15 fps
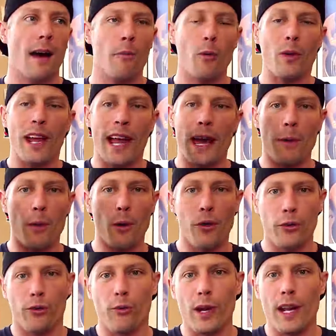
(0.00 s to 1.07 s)
We had about
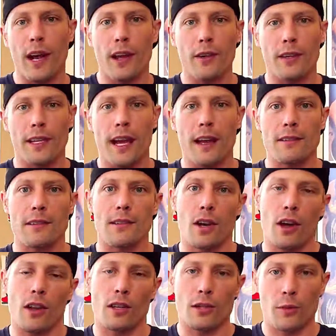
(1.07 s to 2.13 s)

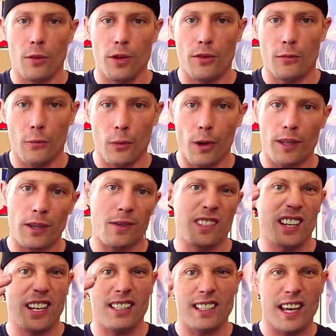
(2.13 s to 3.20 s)
$300,000 worth of work that was
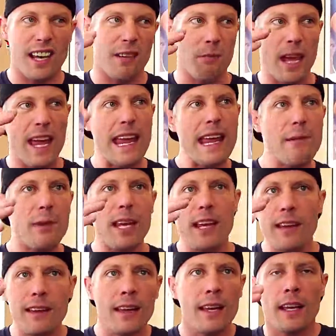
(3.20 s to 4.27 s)
going to take
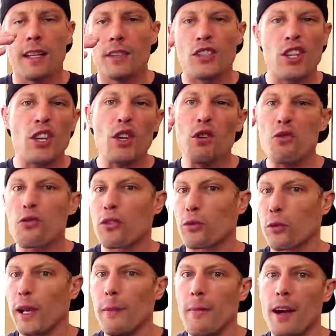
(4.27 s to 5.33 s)
maybe
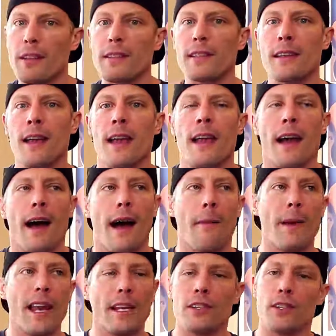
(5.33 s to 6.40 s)
2-3 months.
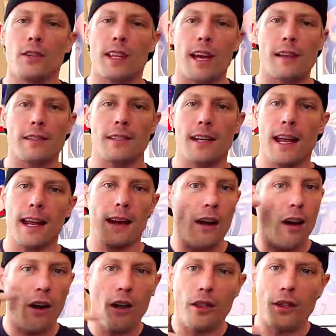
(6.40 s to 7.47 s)
And in 2008,
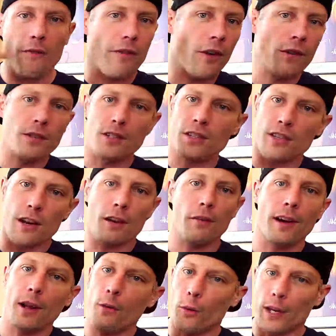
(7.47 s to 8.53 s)
all the phones just started
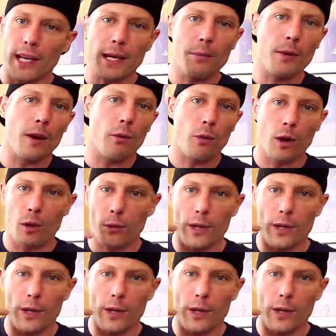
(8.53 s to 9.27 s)
ringing. We're keeping our work.